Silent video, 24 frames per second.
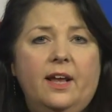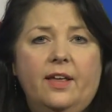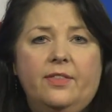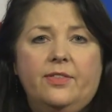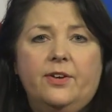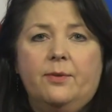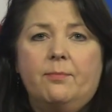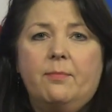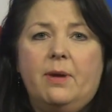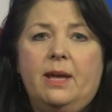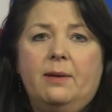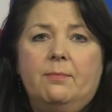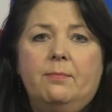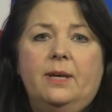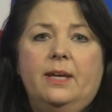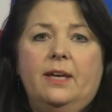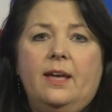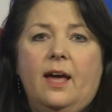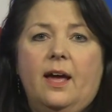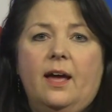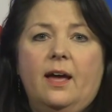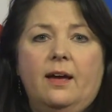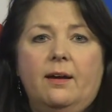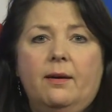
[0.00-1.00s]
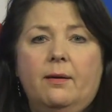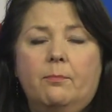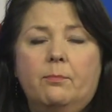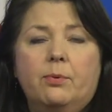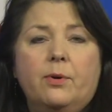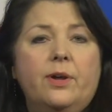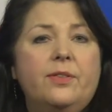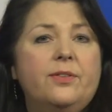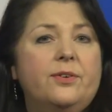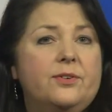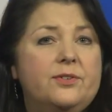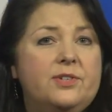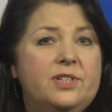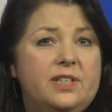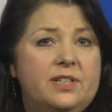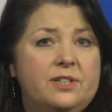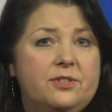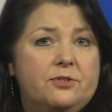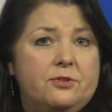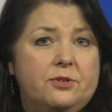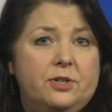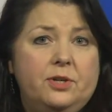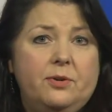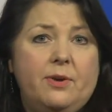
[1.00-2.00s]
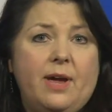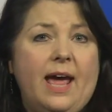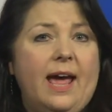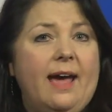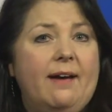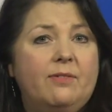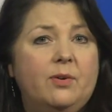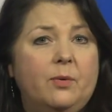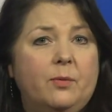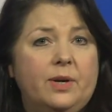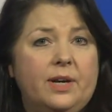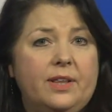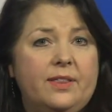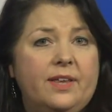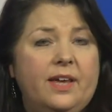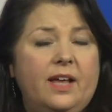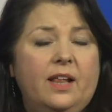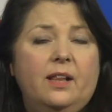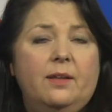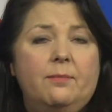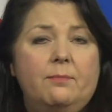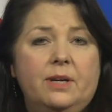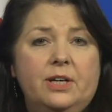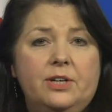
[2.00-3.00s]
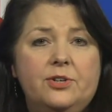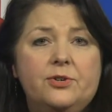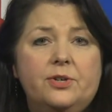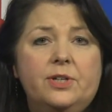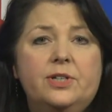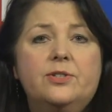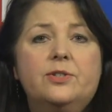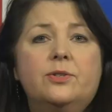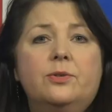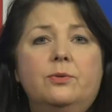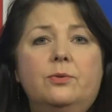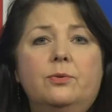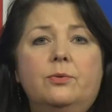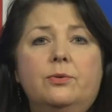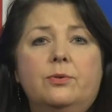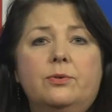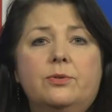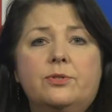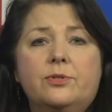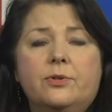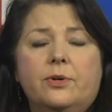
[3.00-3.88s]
There may be a brother or sister you have at one of the elementary schools,